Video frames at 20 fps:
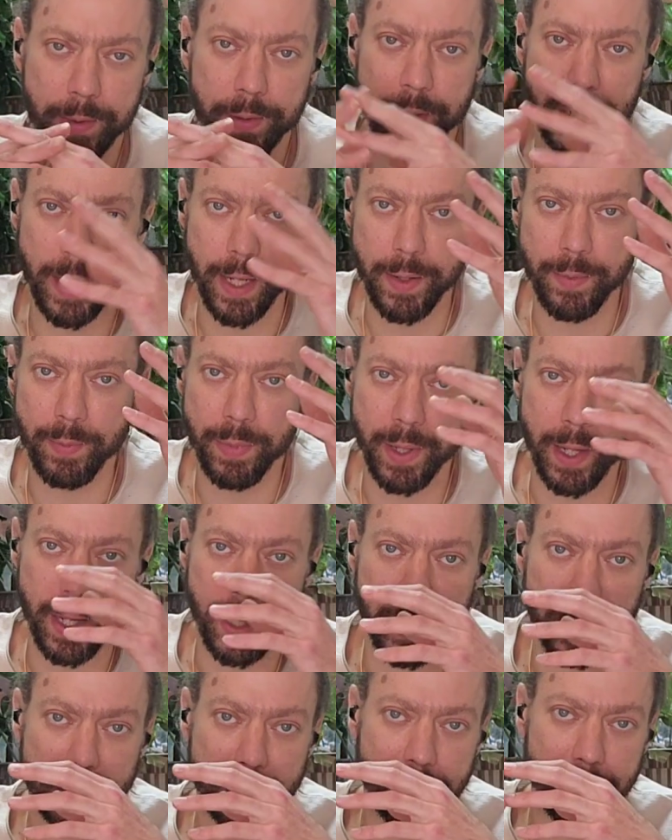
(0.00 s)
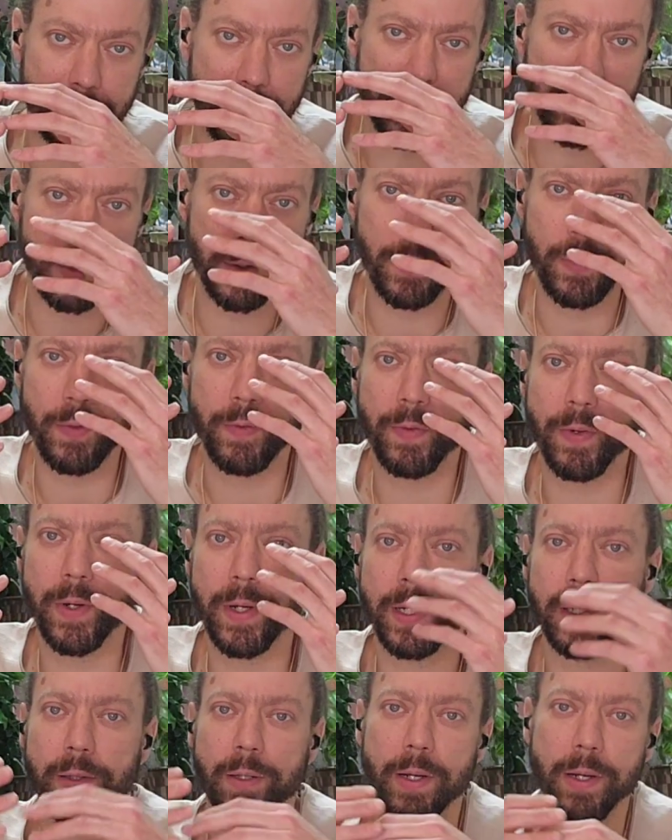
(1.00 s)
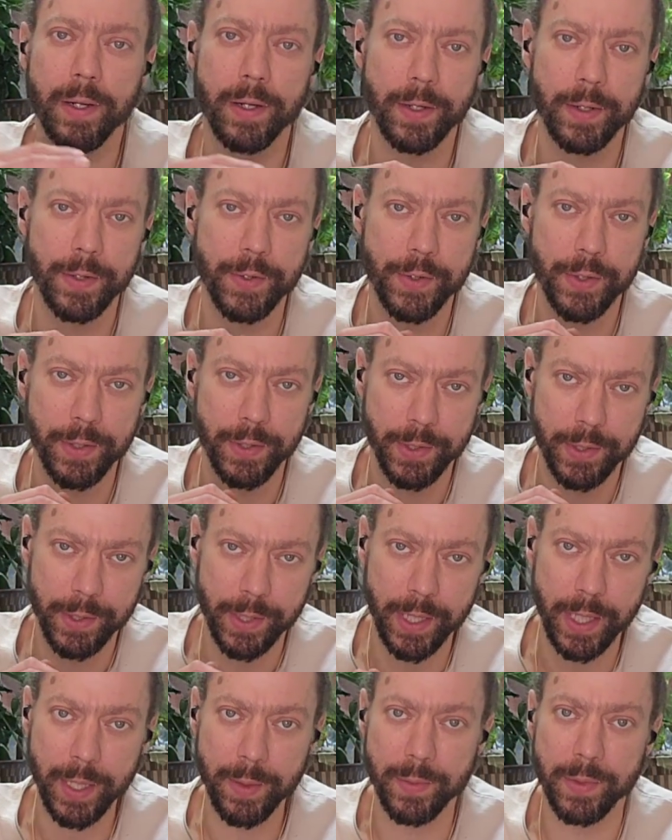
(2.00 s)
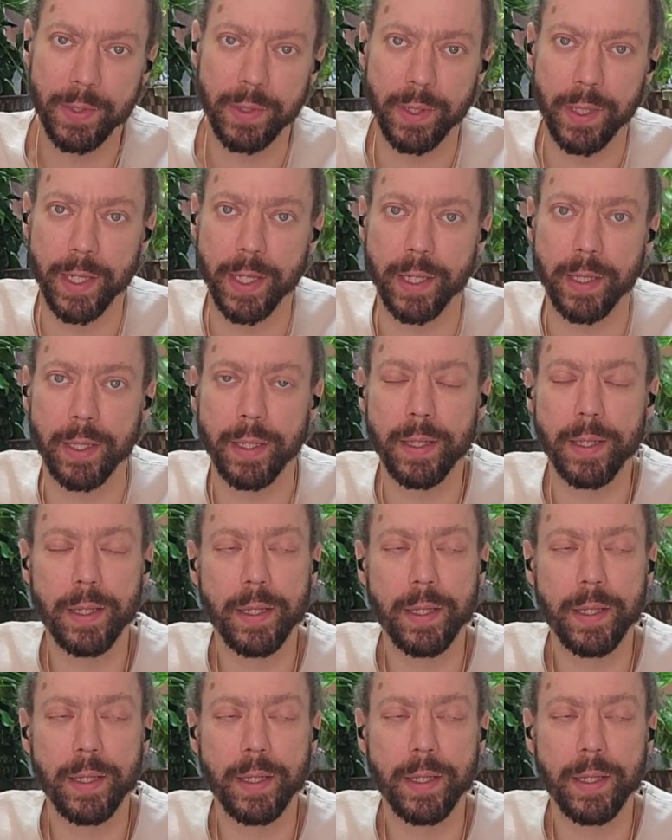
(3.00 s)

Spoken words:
the impact is so very large, and seems like